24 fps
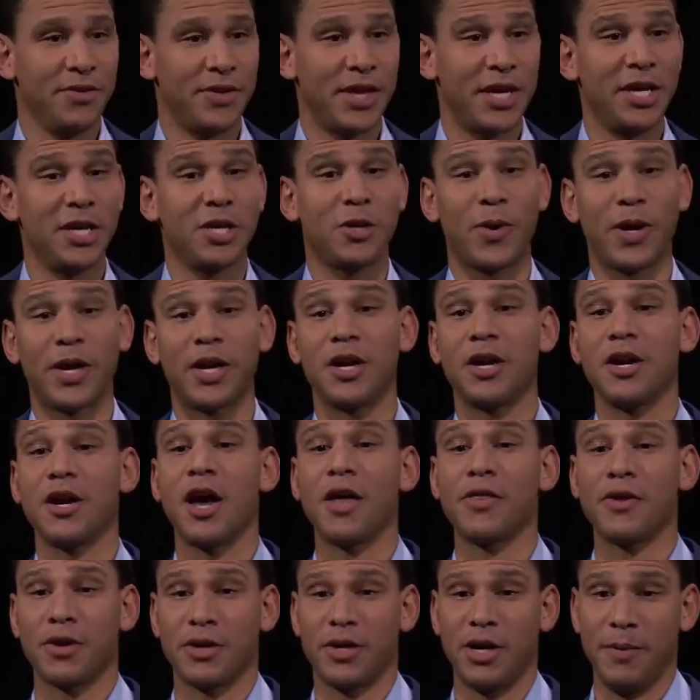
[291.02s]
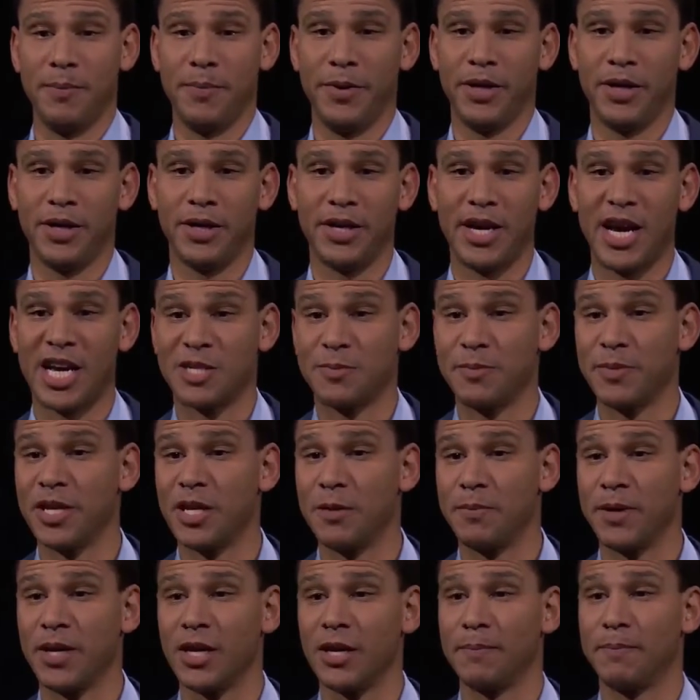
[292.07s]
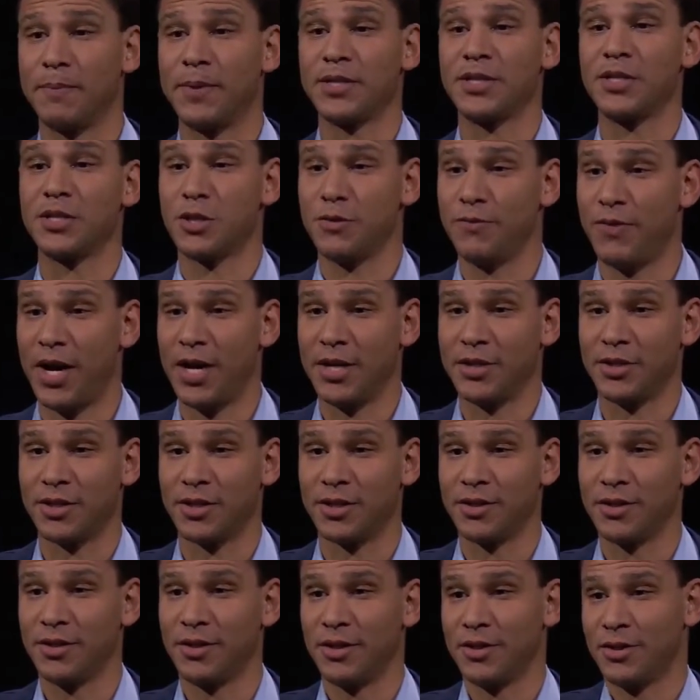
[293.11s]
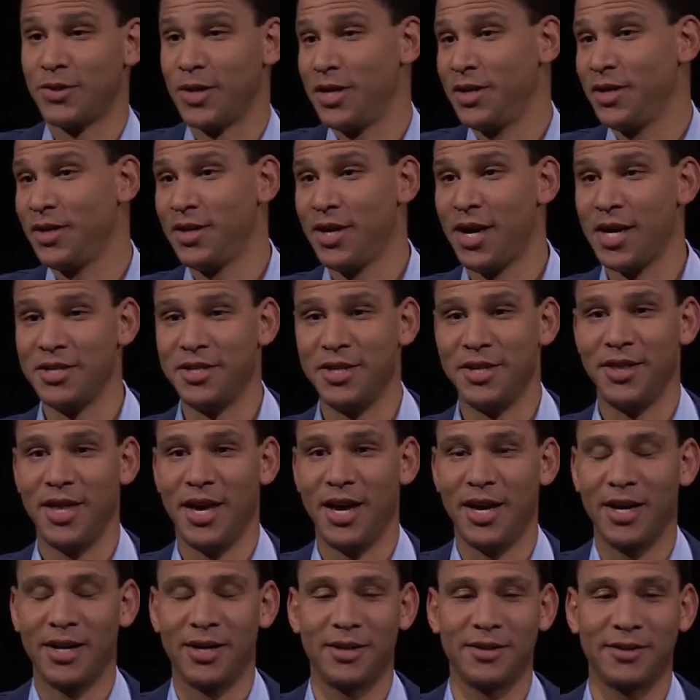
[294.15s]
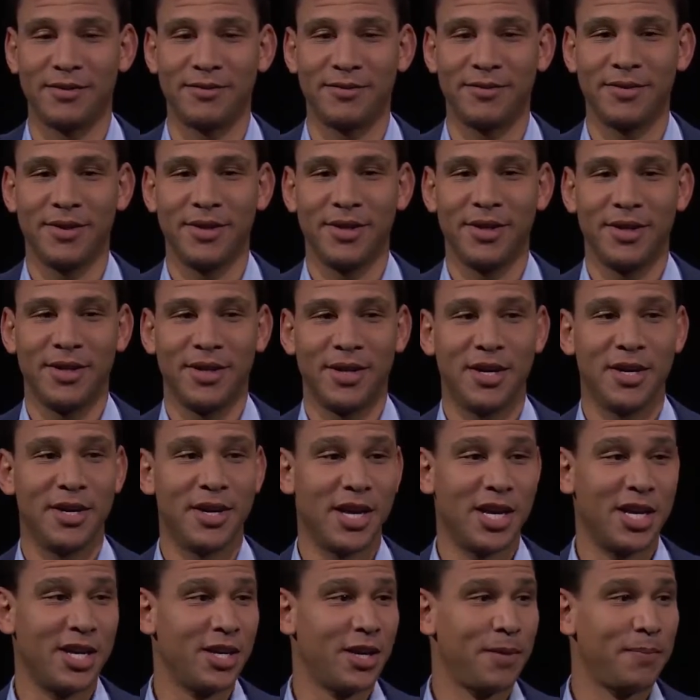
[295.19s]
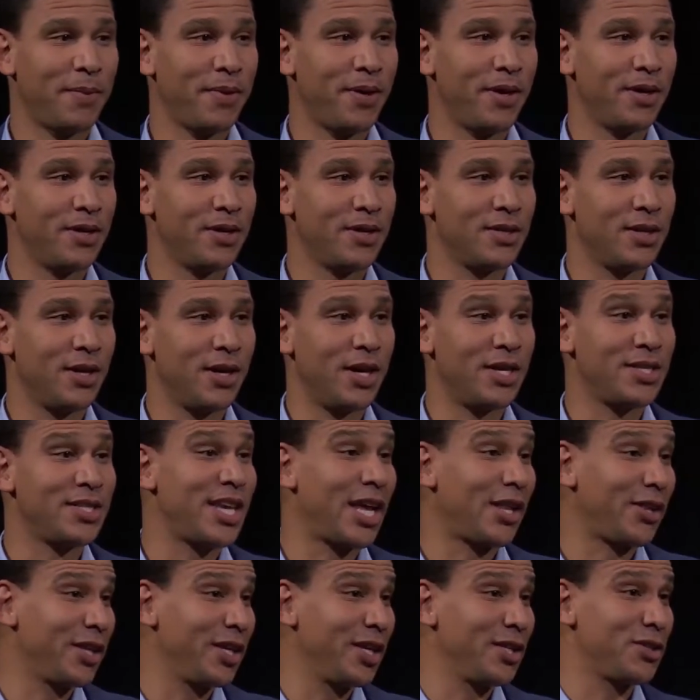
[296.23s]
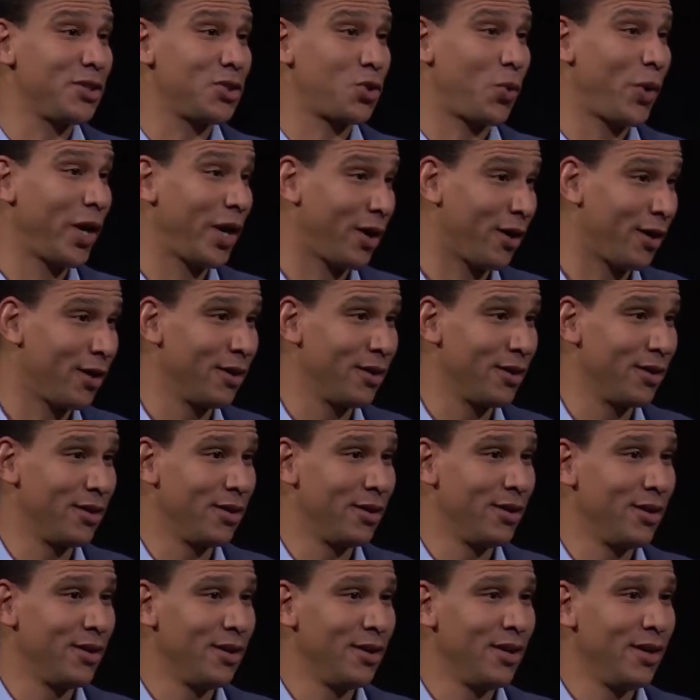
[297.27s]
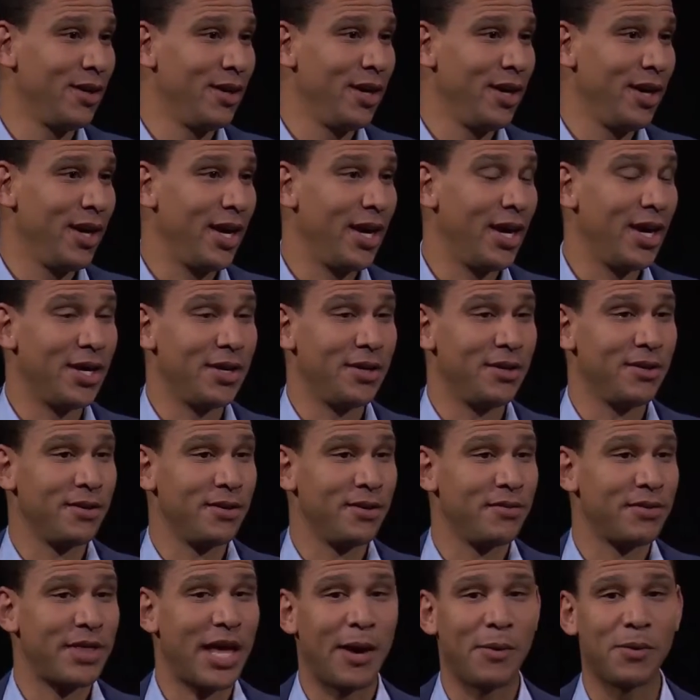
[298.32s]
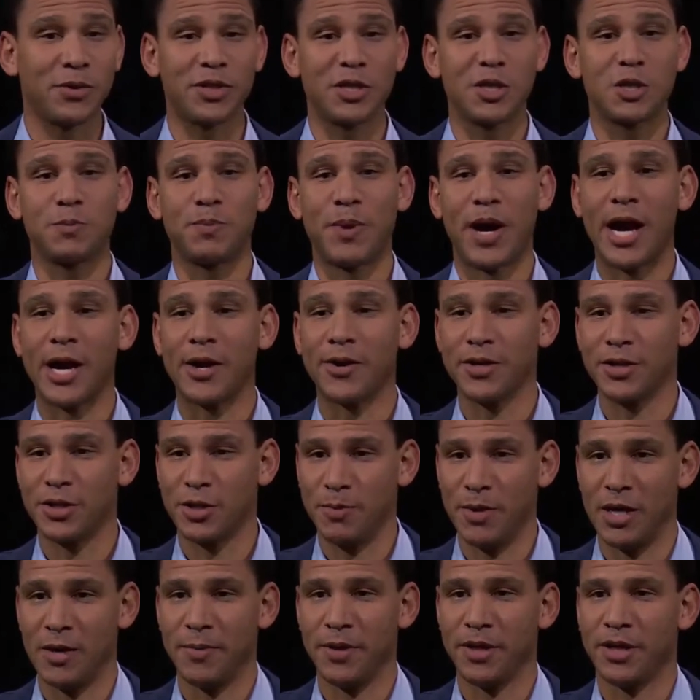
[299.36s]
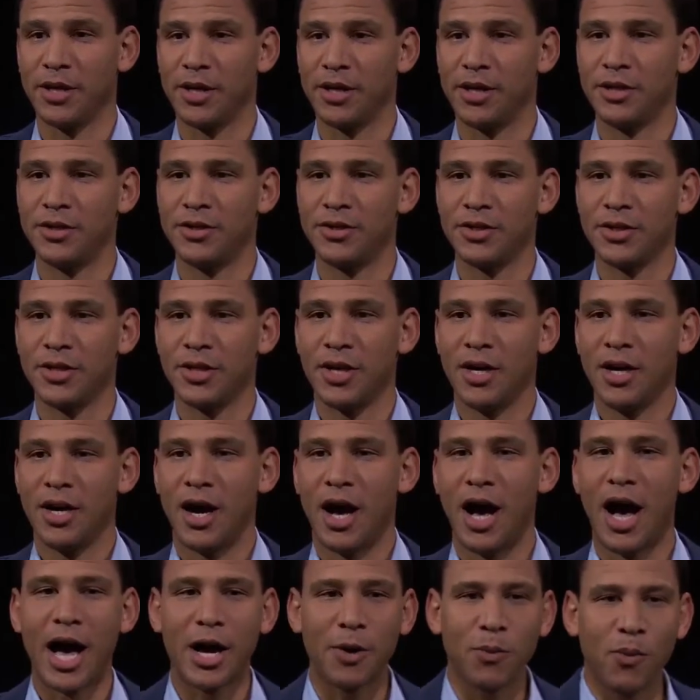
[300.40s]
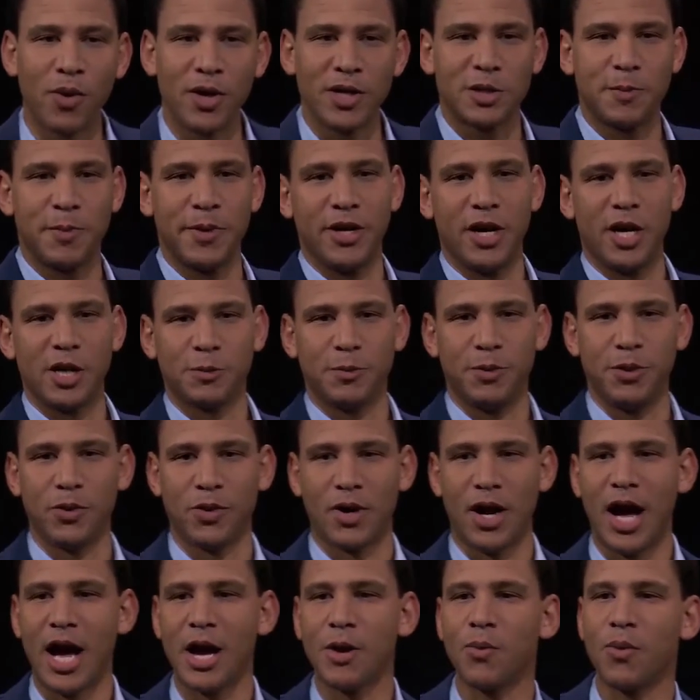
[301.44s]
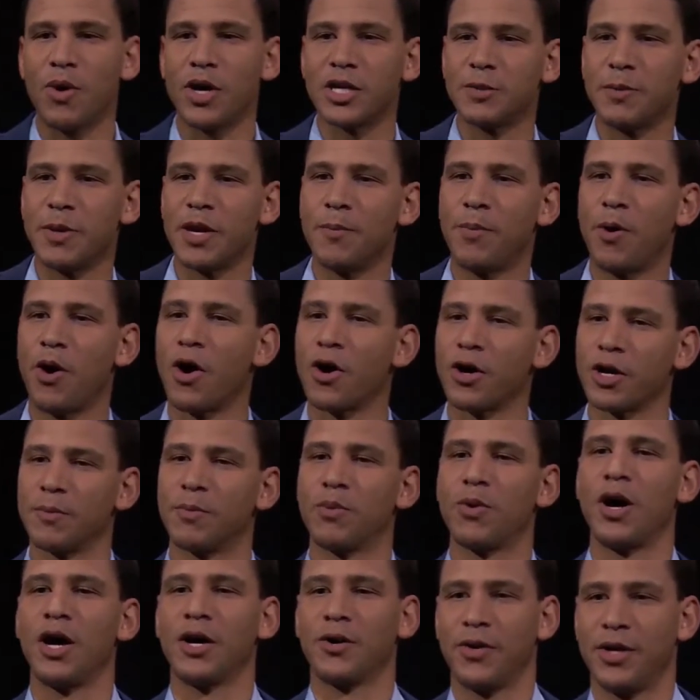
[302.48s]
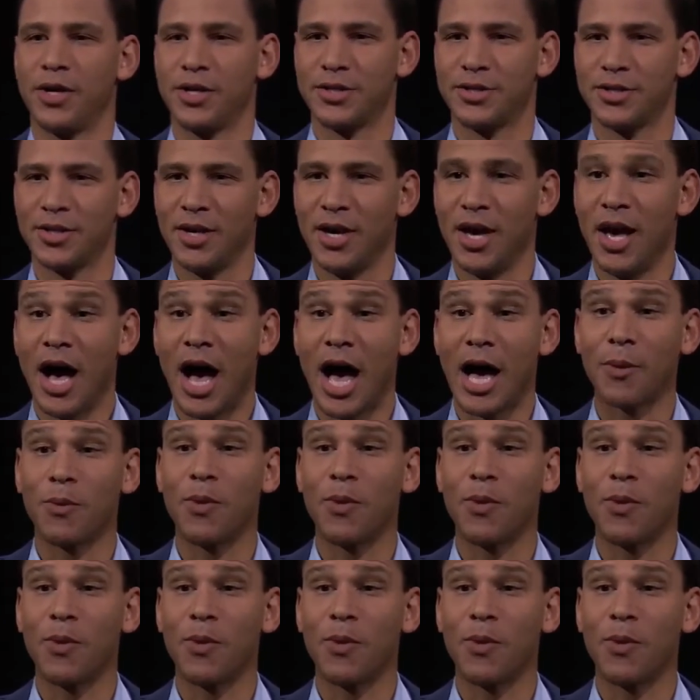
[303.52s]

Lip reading: Then he created another company, and he asked me to be a business advisor. So I did that, and he ended up selling it to Twitter. And that was inspiring to me because I want to be an entrepreneur. I want to be a part of progress. I